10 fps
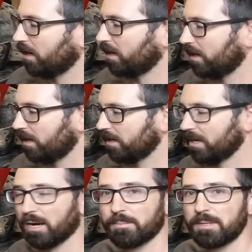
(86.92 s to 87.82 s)
I'm
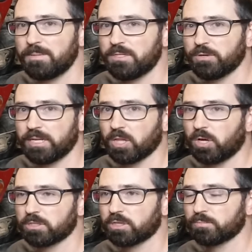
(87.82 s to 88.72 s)
gonna be doing a
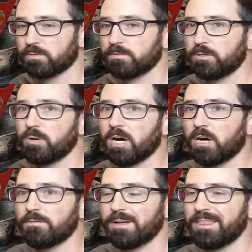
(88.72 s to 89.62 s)
long-term review
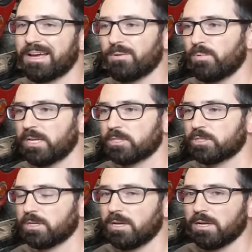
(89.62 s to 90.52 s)
of that
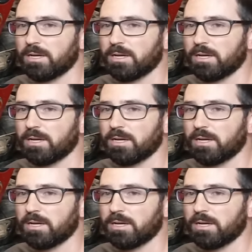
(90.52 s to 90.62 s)
winch.